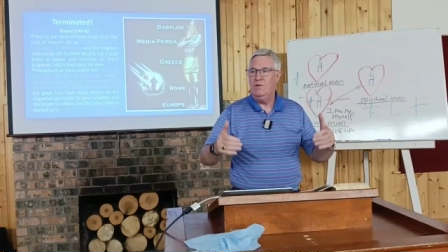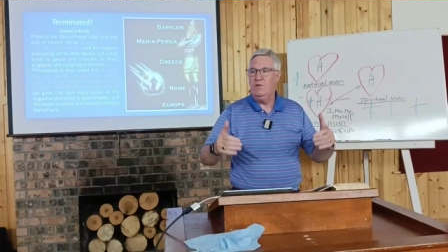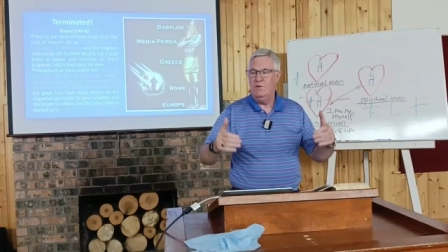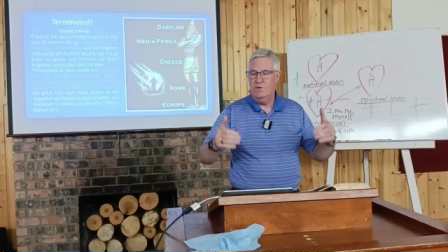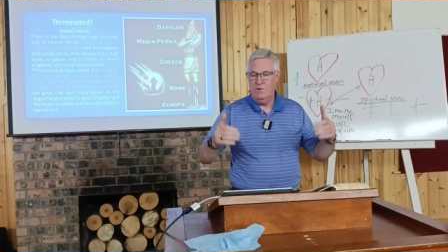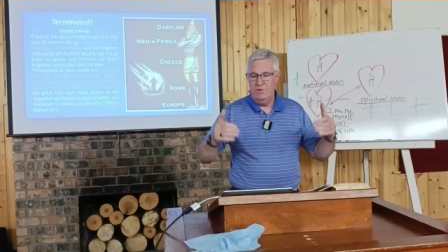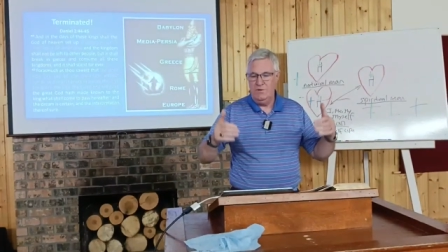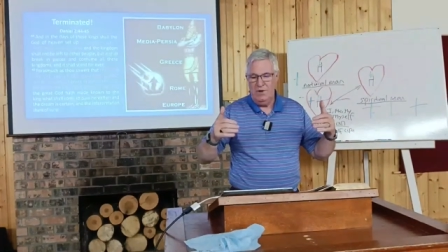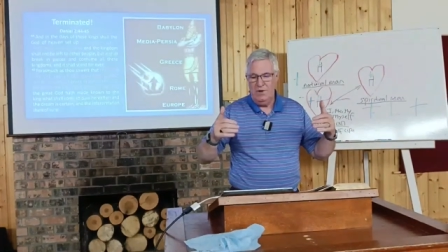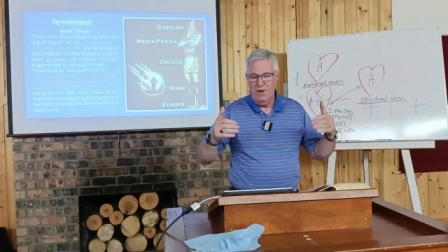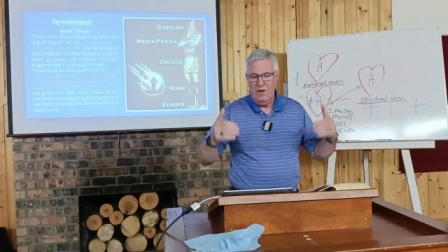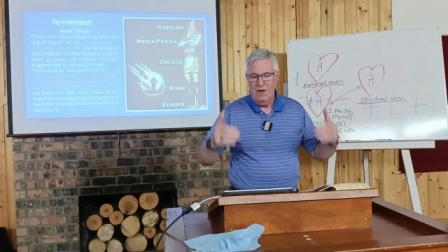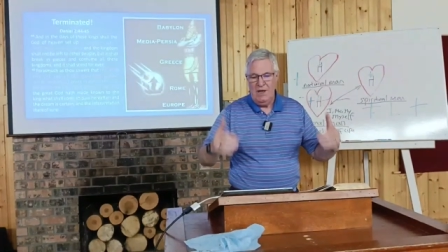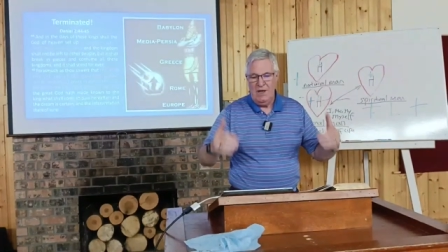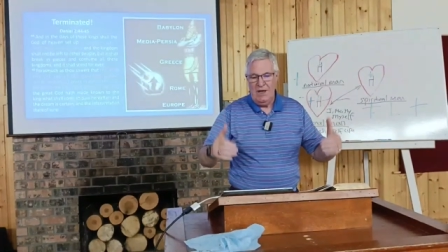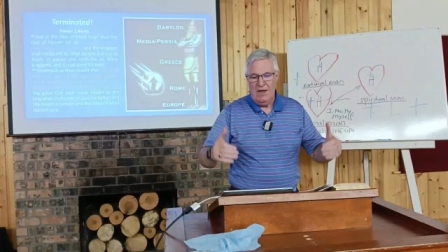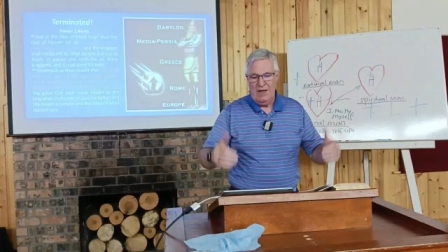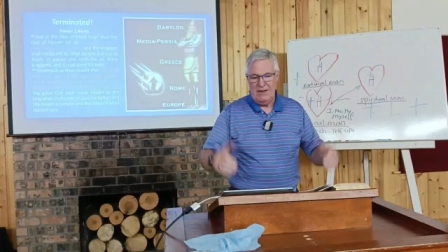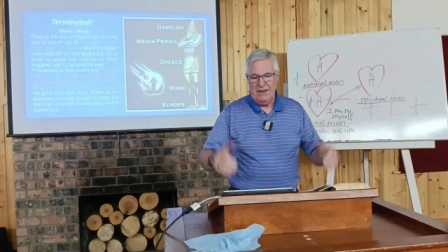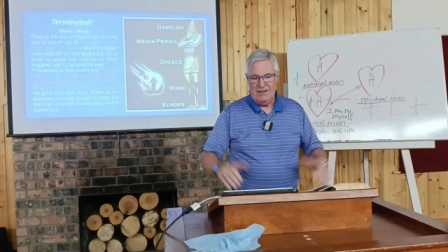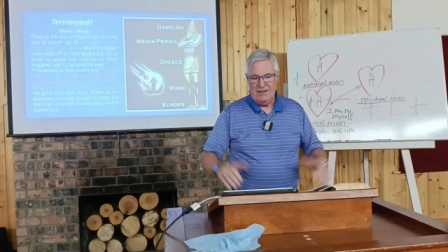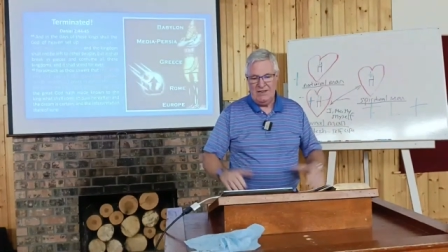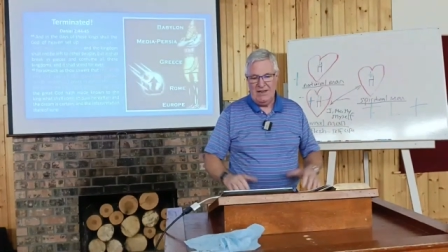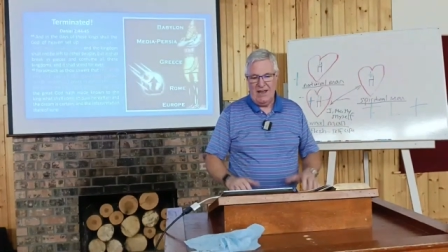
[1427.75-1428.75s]
to
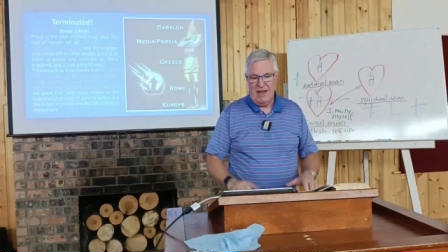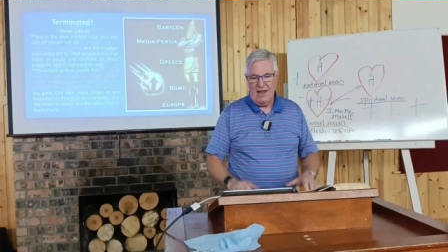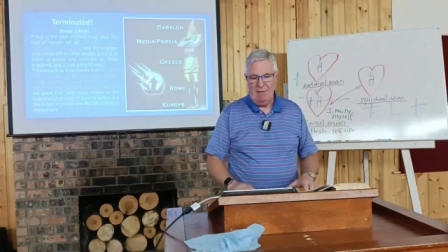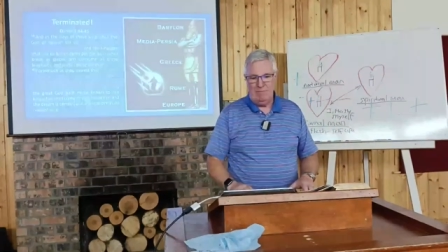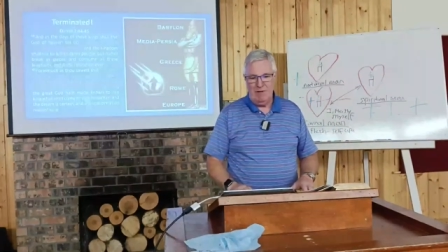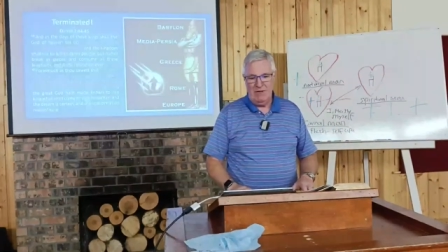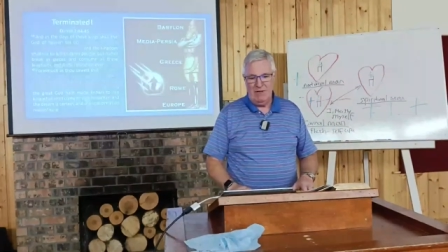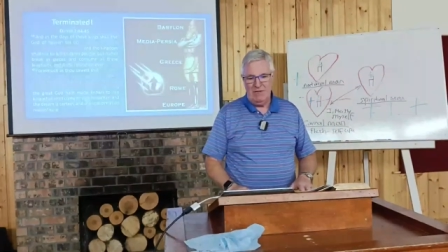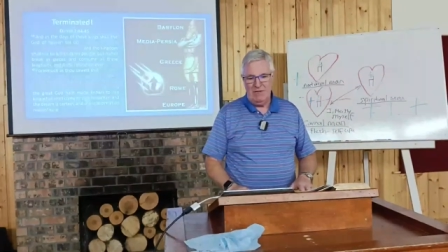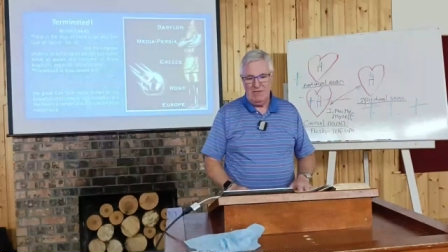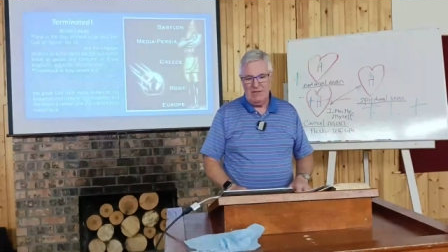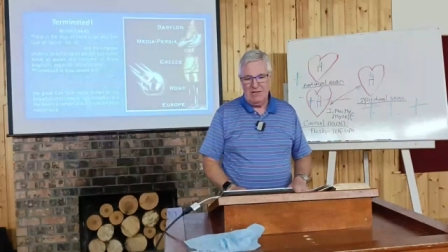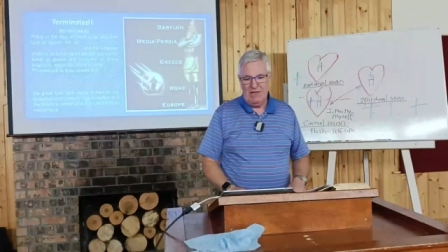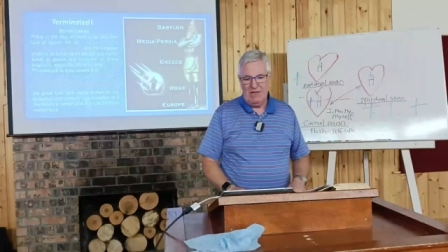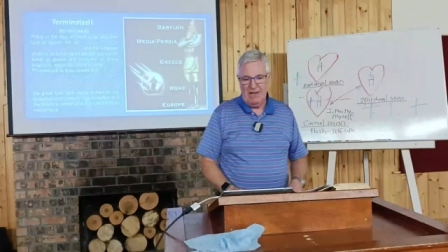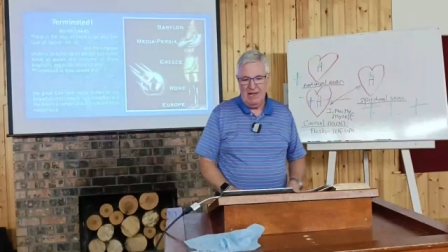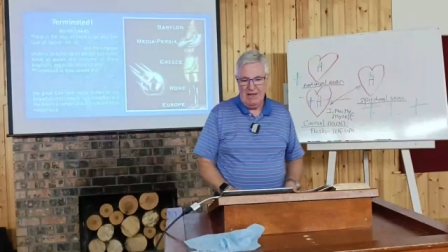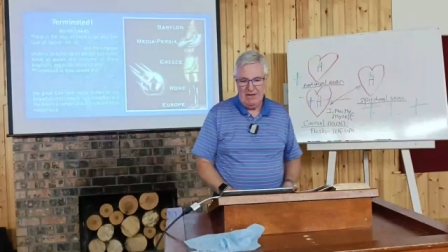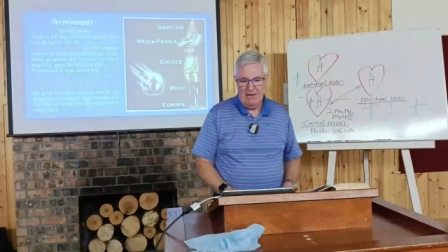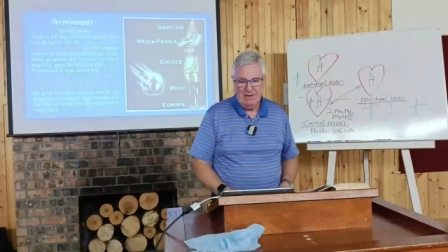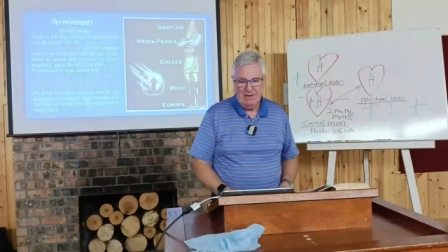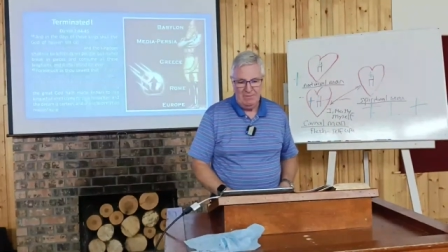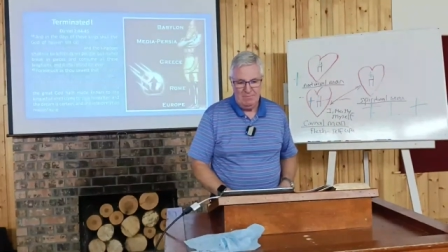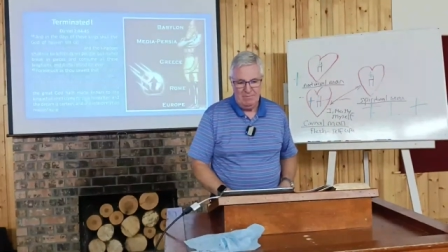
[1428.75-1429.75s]
establish the
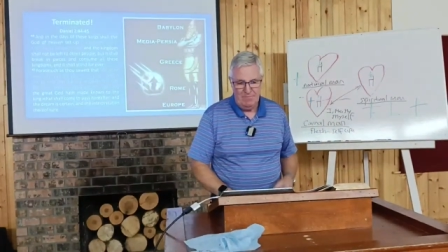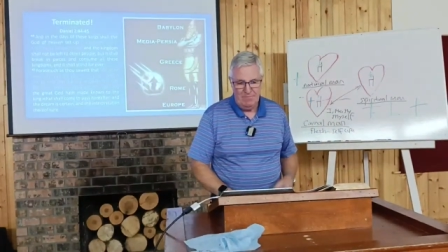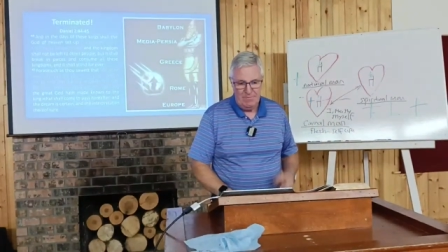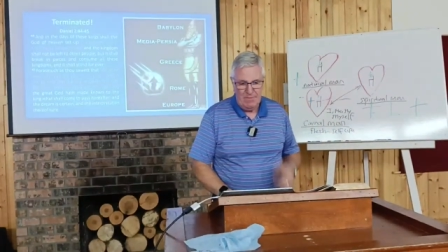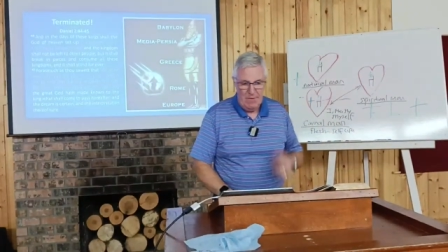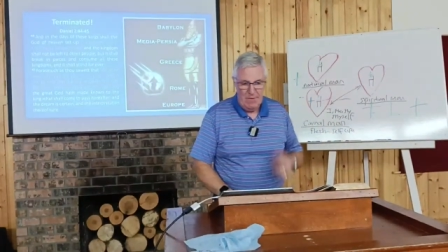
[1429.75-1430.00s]
kingdom.